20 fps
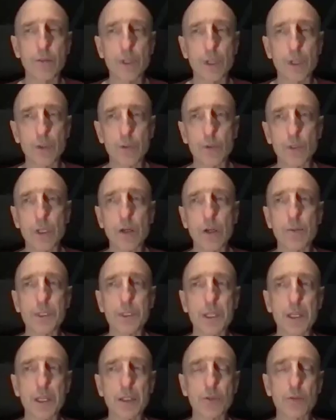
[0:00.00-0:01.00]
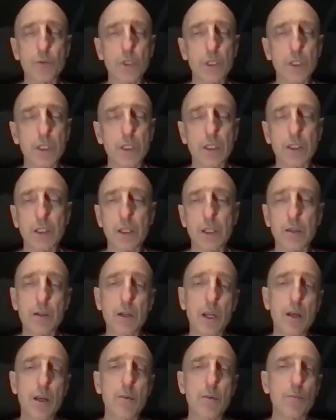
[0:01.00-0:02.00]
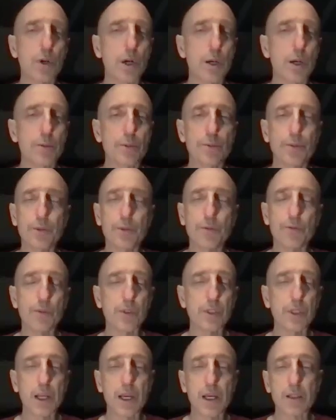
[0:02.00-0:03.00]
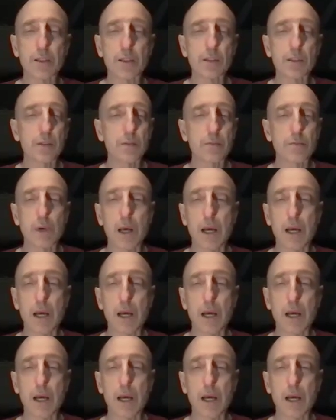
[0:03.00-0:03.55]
have another one coming next week, and then probably for the next,